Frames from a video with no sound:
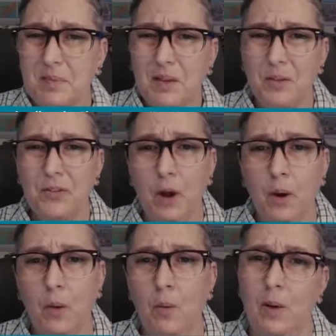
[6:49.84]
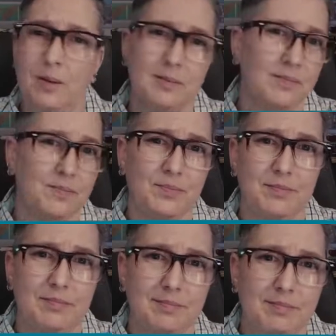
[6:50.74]
so
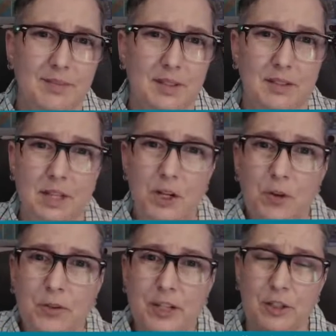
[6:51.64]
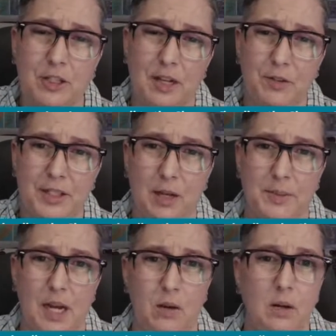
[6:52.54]
the new feature definitely helps
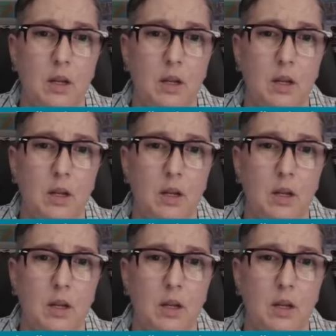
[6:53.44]
out.